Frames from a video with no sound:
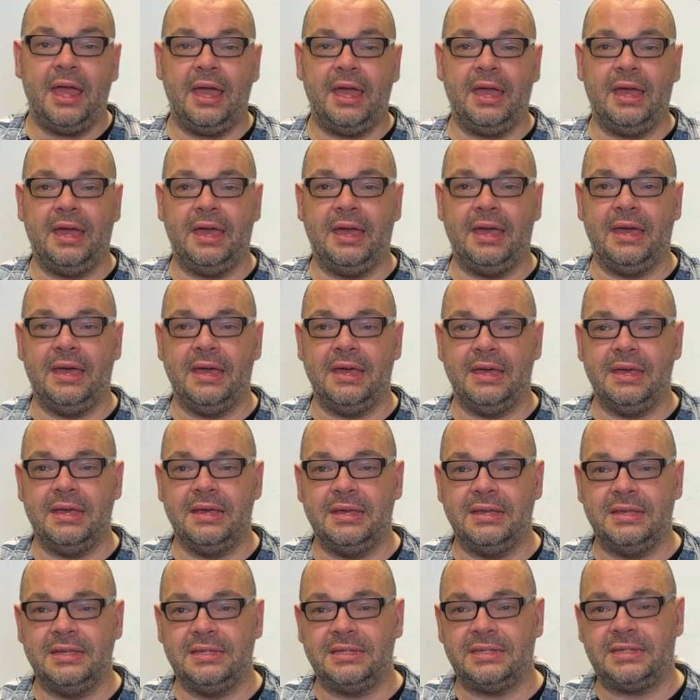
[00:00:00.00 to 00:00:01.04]

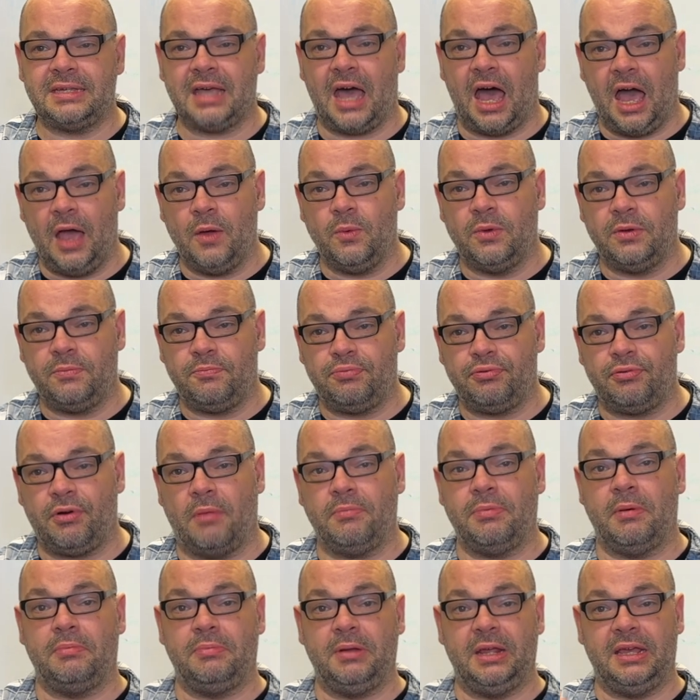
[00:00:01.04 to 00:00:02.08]
is I would
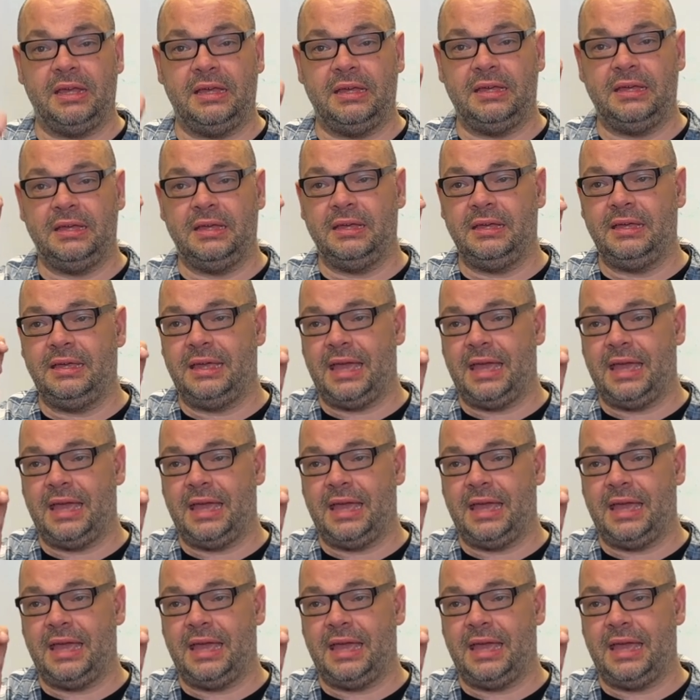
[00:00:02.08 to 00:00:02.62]
probably